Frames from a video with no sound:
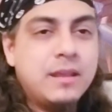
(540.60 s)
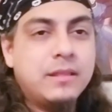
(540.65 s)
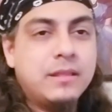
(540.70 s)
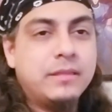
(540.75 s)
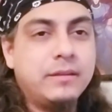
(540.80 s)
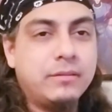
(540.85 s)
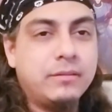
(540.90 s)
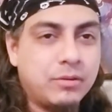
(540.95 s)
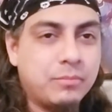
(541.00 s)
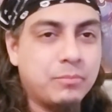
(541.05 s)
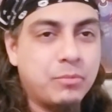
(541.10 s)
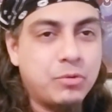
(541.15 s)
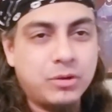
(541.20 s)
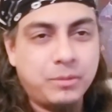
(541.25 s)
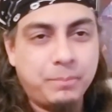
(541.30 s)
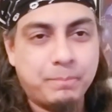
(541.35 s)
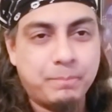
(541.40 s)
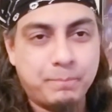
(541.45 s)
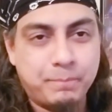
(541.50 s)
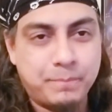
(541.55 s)
There are
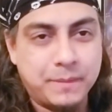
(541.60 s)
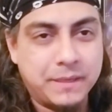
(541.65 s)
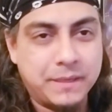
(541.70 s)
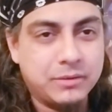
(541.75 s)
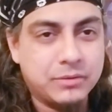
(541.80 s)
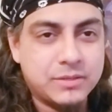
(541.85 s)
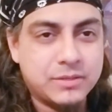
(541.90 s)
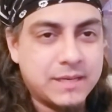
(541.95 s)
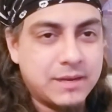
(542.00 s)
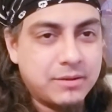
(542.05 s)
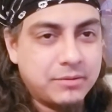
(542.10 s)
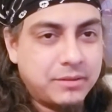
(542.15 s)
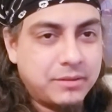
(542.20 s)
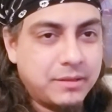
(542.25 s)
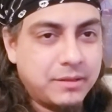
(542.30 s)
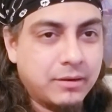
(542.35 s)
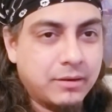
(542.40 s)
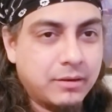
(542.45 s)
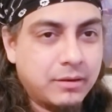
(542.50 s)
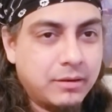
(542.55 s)
more beers out
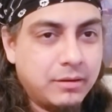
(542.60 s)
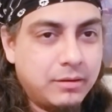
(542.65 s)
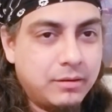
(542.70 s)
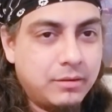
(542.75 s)
there